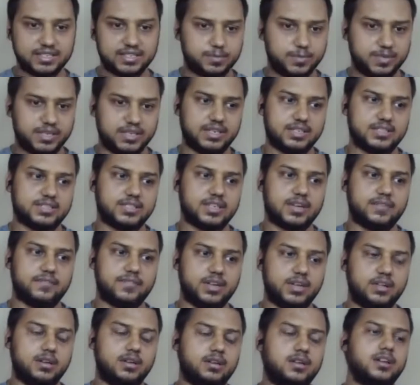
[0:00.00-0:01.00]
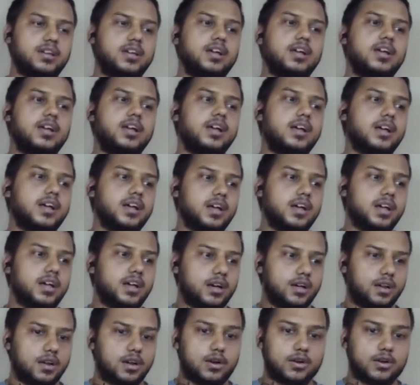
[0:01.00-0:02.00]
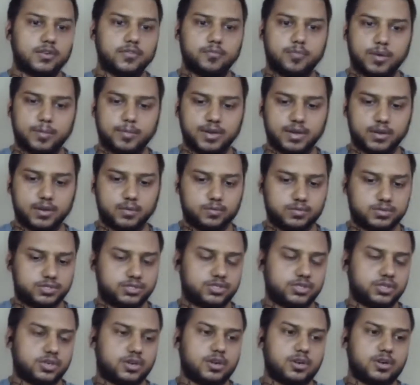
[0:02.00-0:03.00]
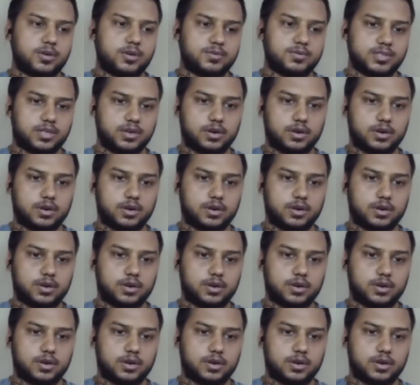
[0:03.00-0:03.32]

speakings I've done, a lot of public workshops,